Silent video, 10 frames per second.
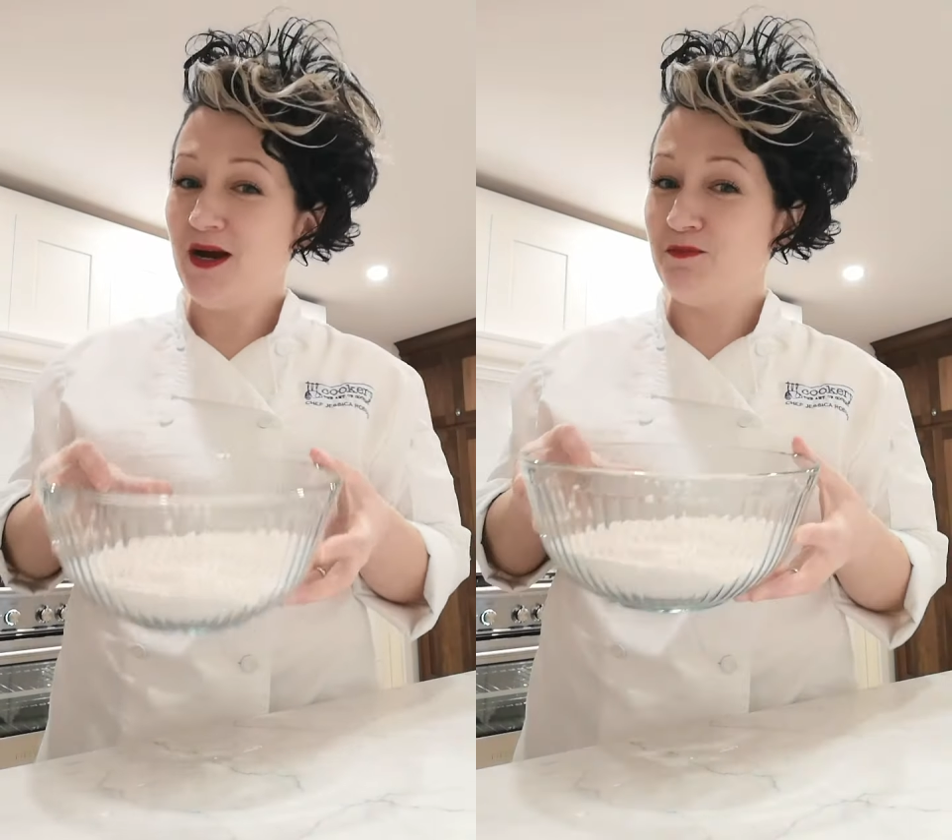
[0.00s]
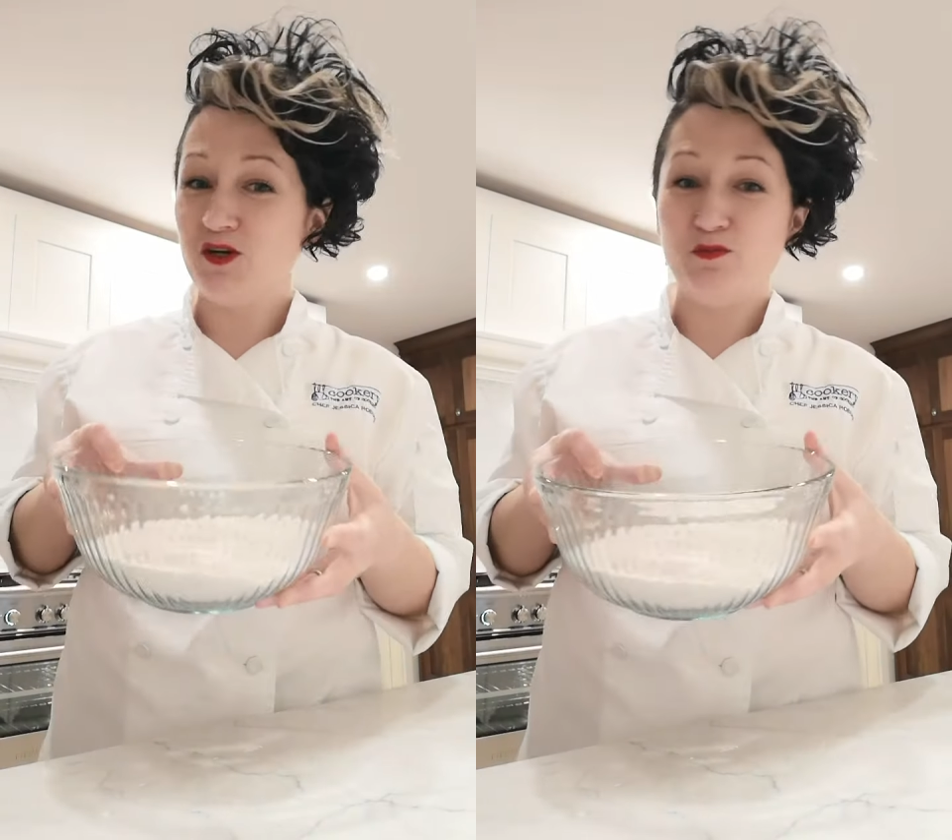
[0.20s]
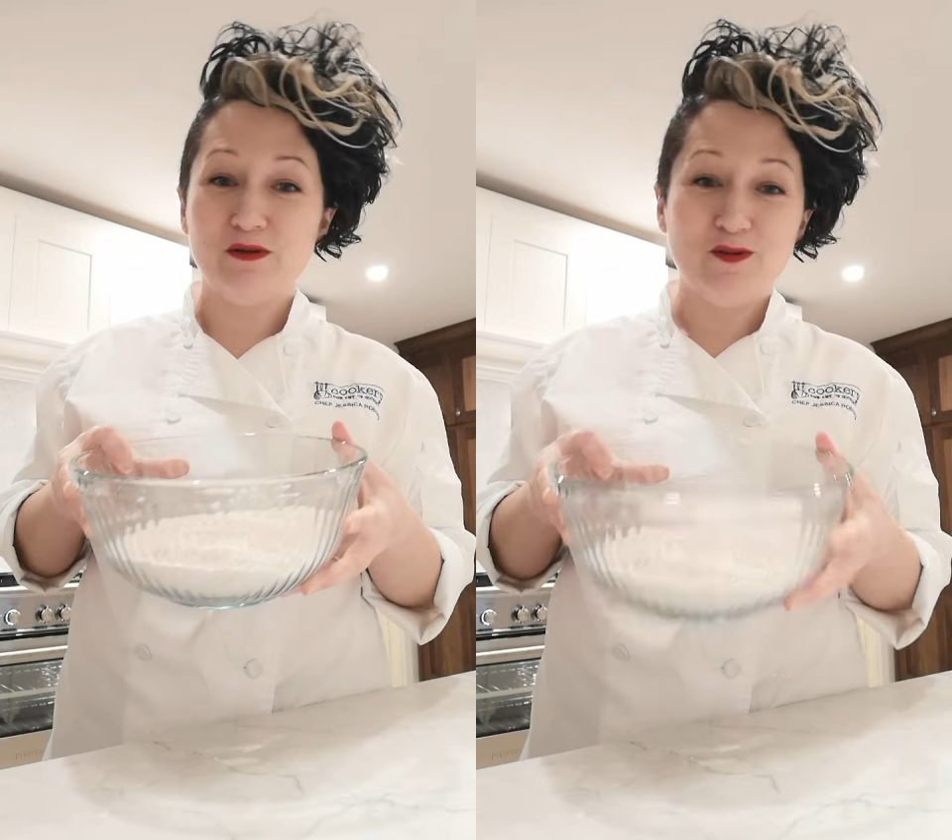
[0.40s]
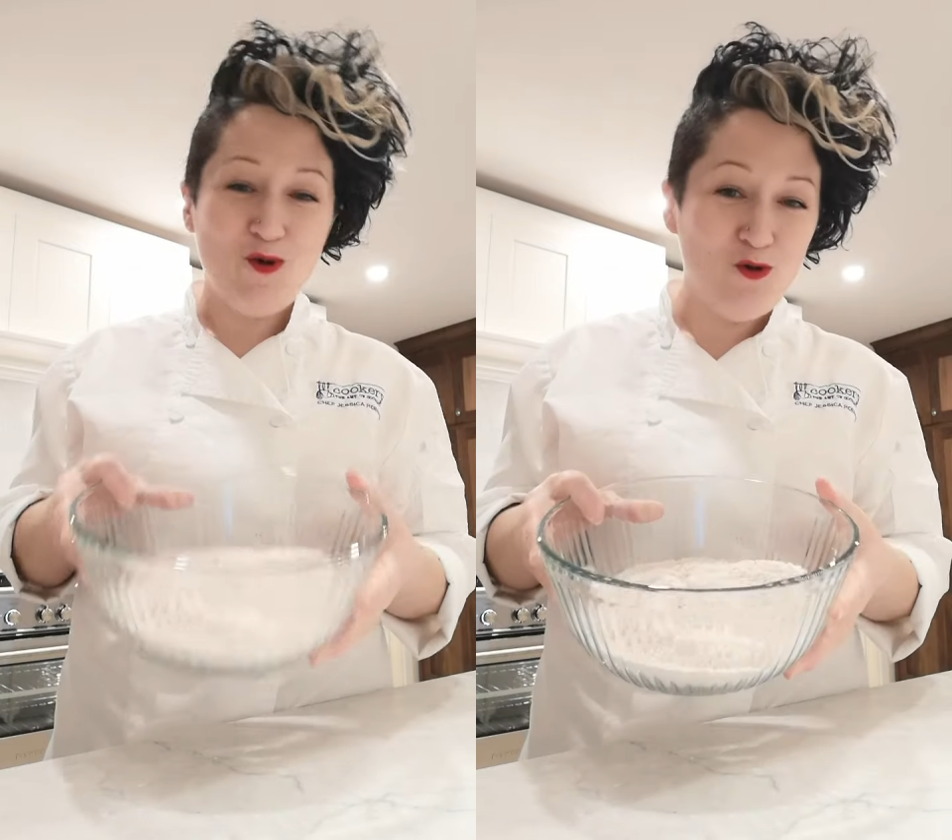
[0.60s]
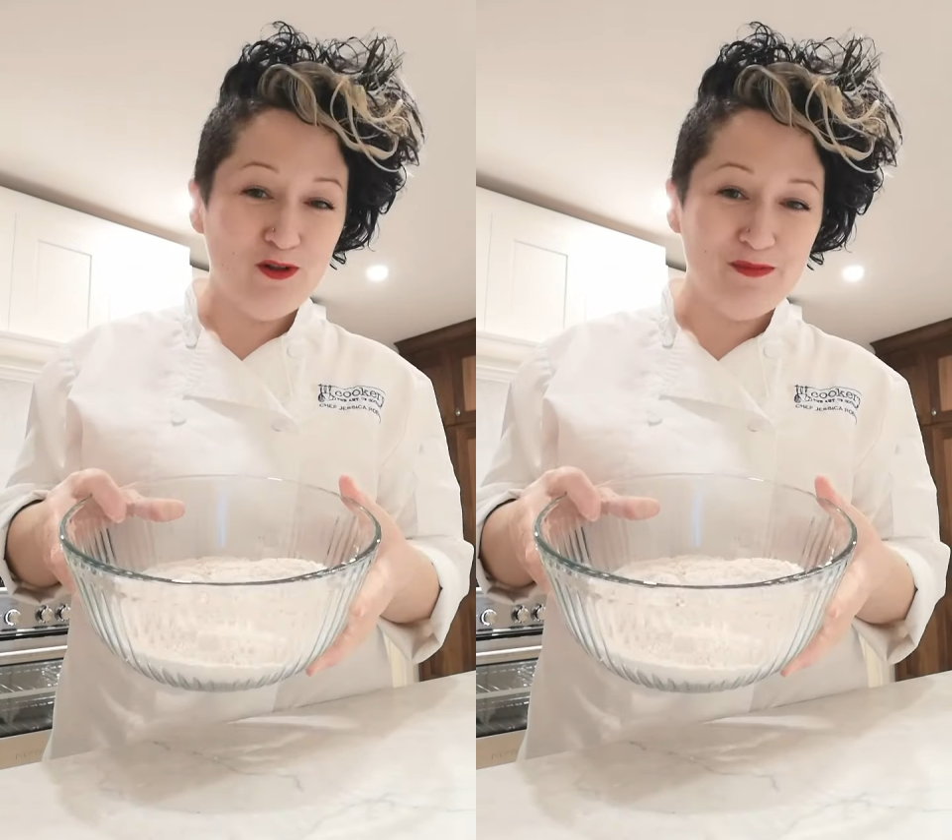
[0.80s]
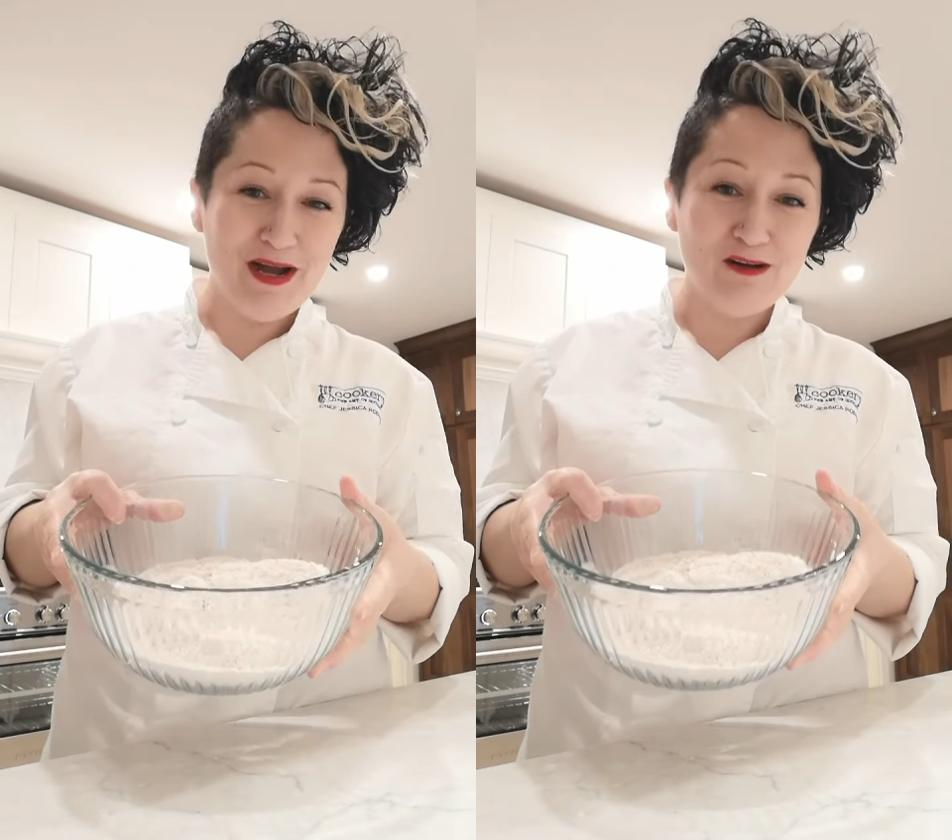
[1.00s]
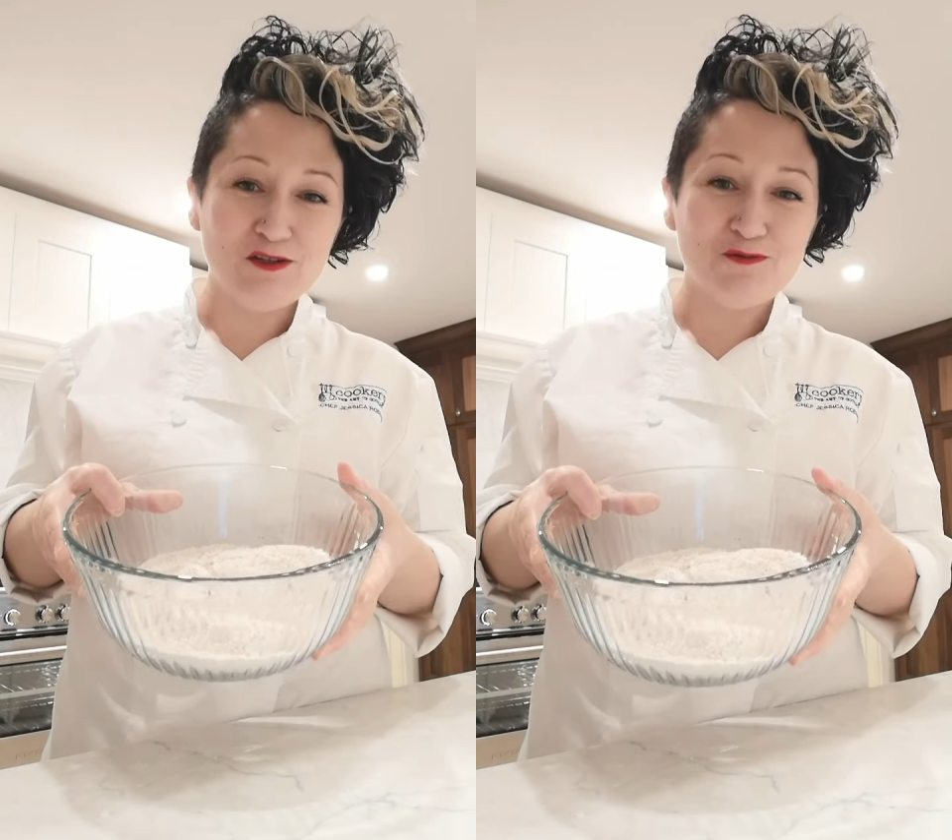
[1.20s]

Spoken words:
I'm going to put the whole amount